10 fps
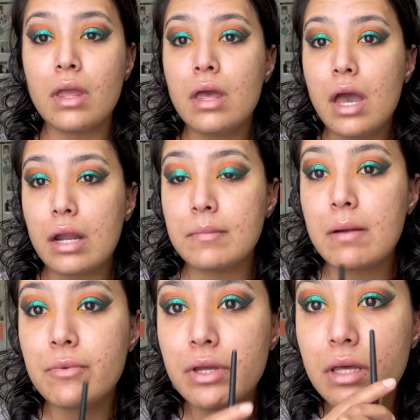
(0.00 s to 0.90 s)
I'm
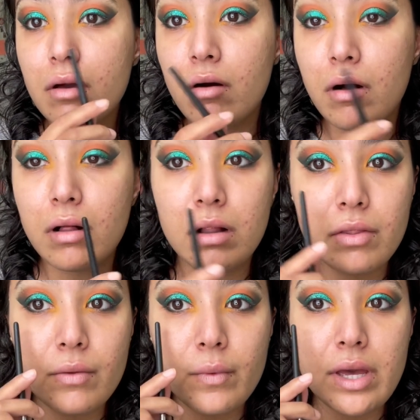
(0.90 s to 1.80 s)
not bringing it all
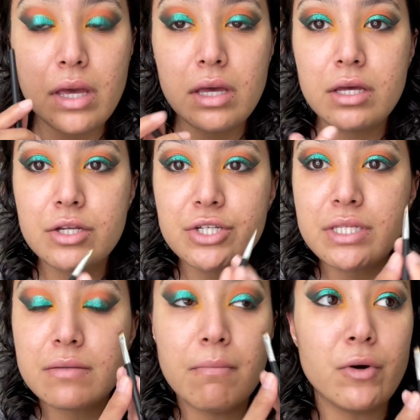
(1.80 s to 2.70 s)
the way in,
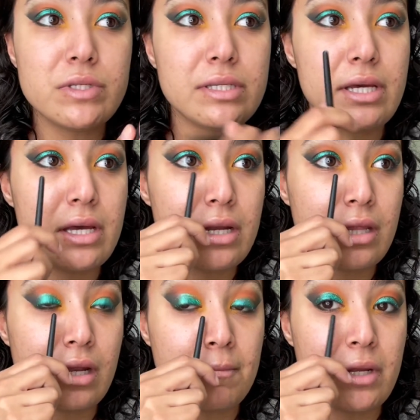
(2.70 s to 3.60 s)
just mostly in,
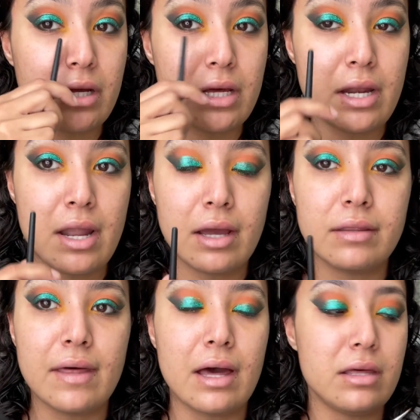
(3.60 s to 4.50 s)
and then I'm gonna connect
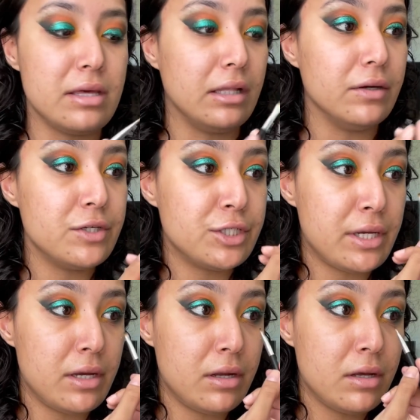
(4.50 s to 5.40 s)
that yellow
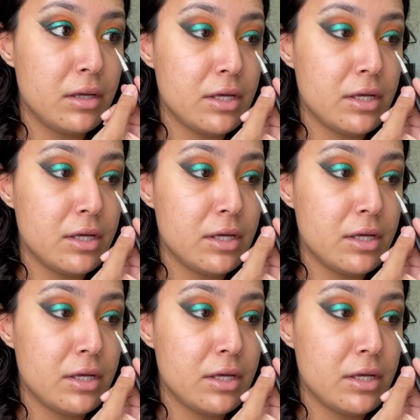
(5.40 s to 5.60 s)
shade